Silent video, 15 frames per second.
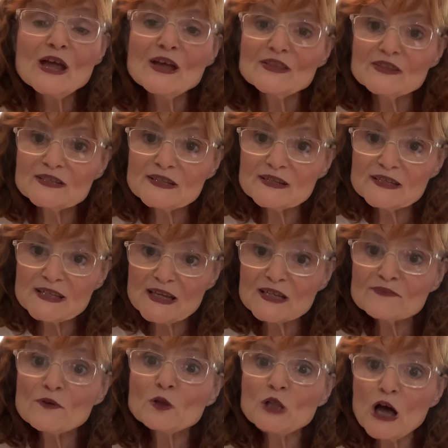the
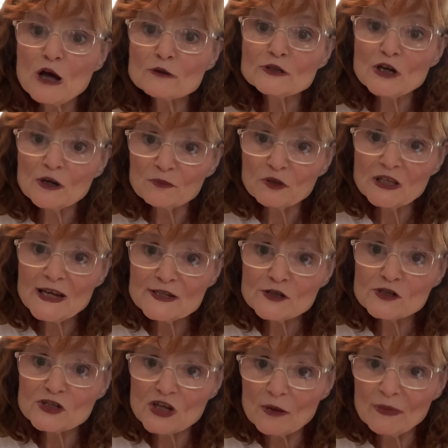successful long-term
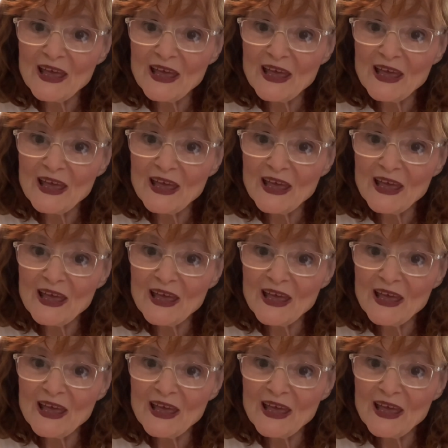relationship.